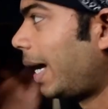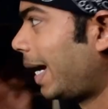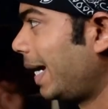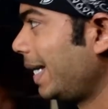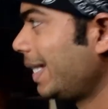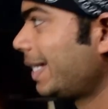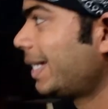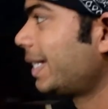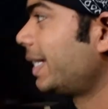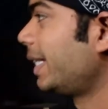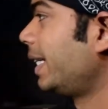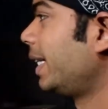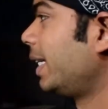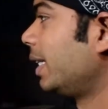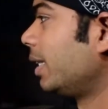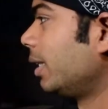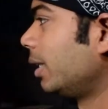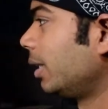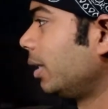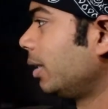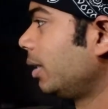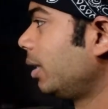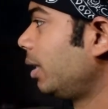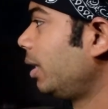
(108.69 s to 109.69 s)
Iceland,
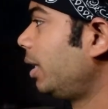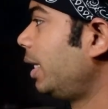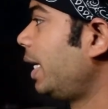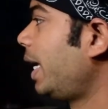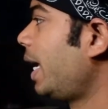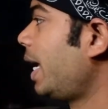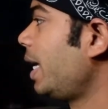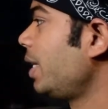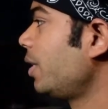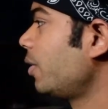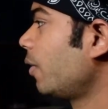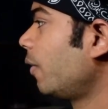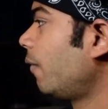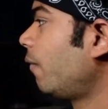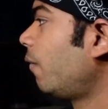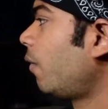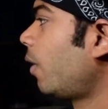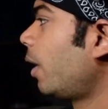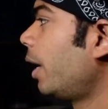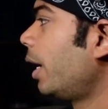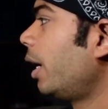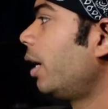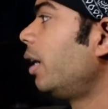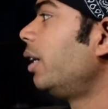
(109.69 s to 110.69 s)
land of
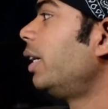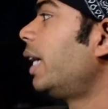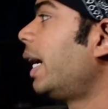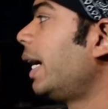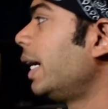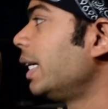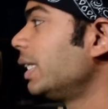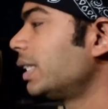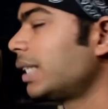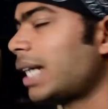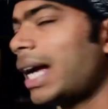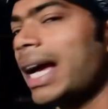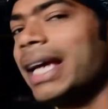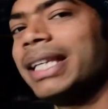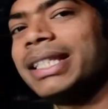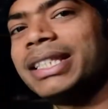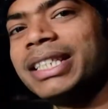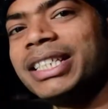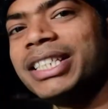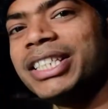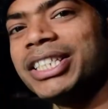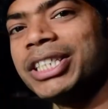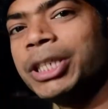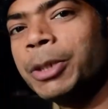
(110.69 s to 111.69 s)
fire and ice.
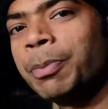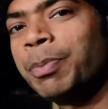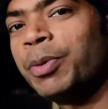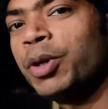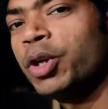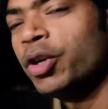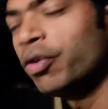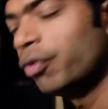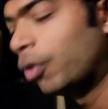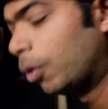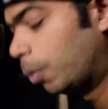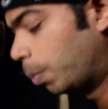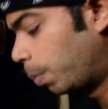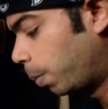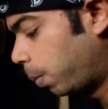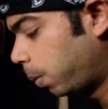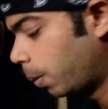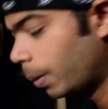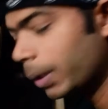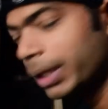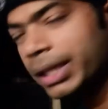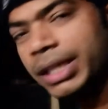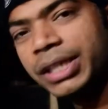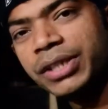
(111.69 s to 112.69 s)
Iceland is a beautiful
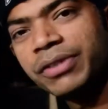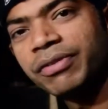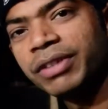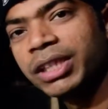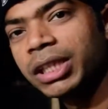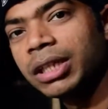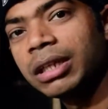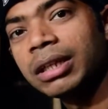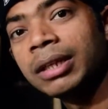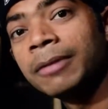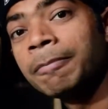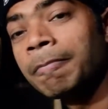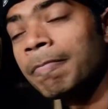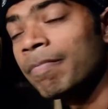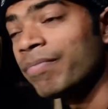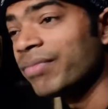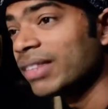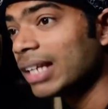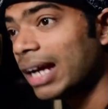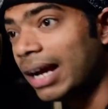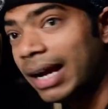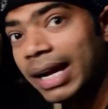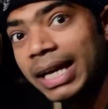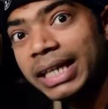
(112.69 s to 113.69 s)
place with the
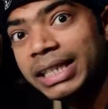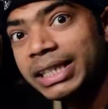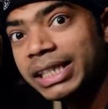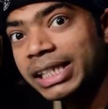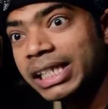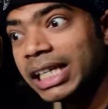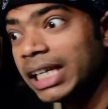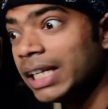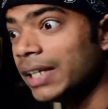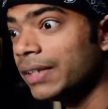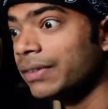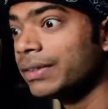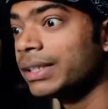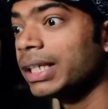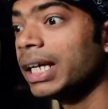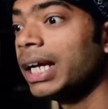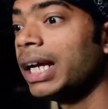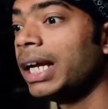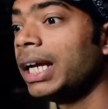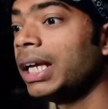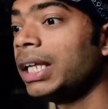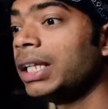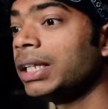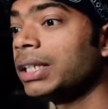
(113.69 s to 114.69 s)
ice caves
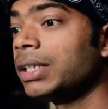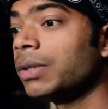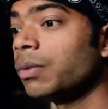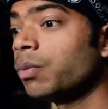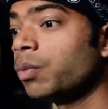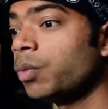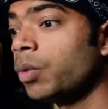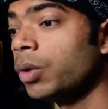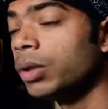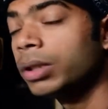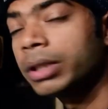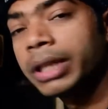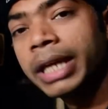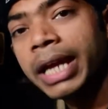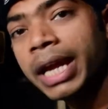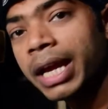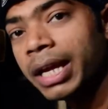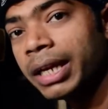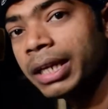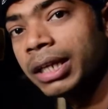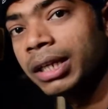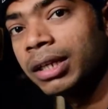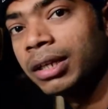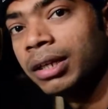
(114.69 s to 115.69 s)
and the
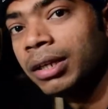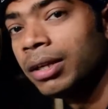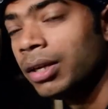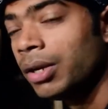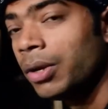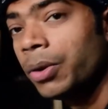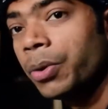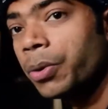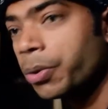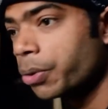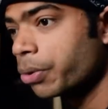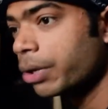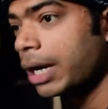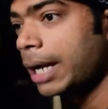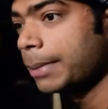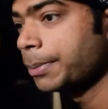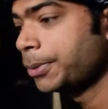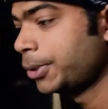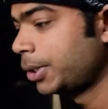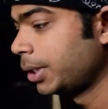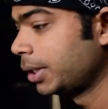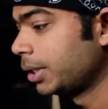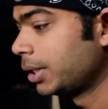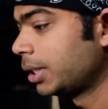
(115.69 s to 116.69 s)
volcanic
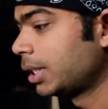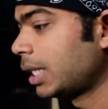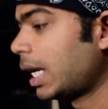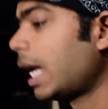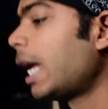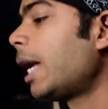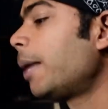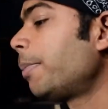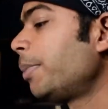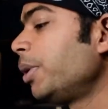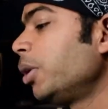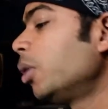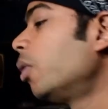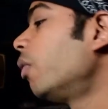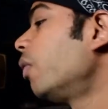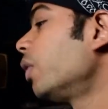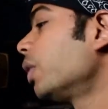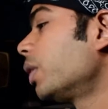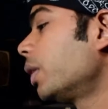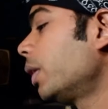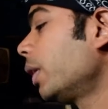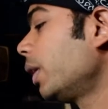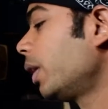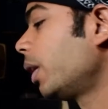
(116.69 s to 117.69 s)
eruptions happening
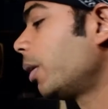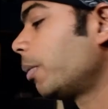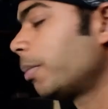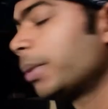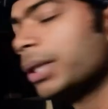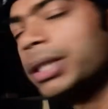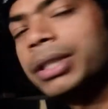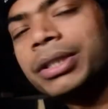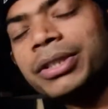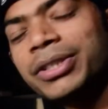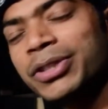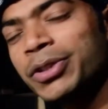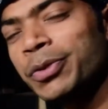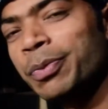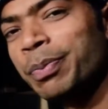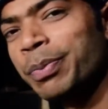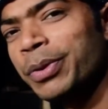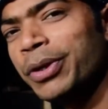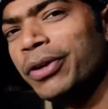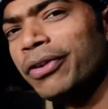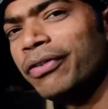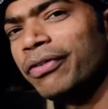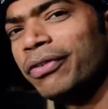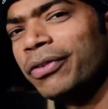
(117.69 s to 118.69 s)
over there, because it's
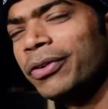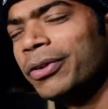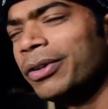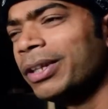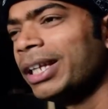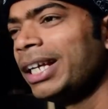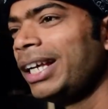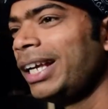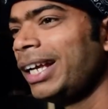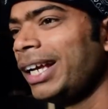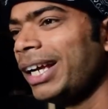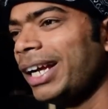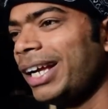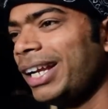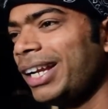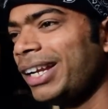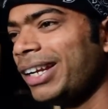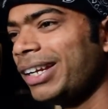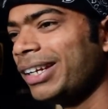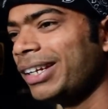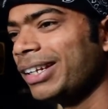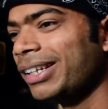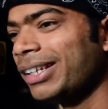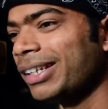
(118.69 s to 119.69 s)
beautiful,
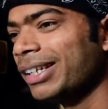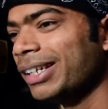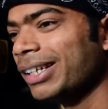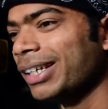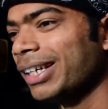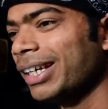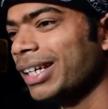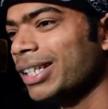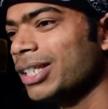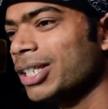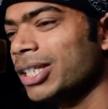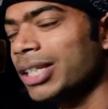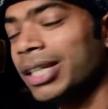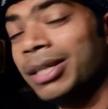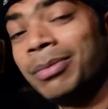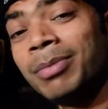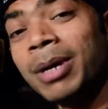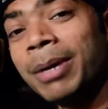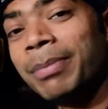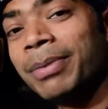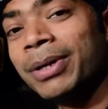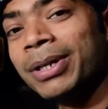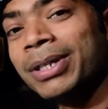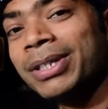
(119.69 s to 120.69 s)
and it's in
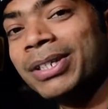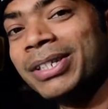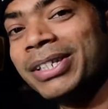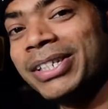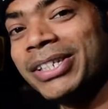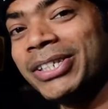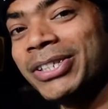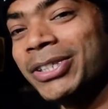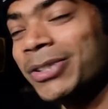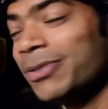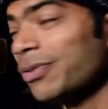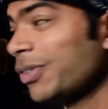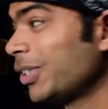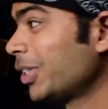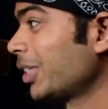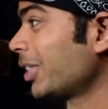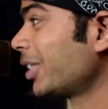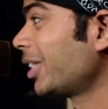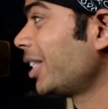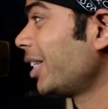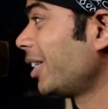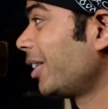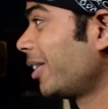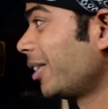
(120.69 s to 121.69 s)
my bucket list to
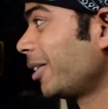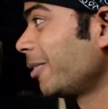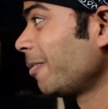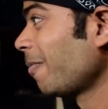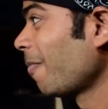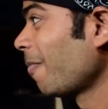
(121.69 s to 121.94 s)
visit there,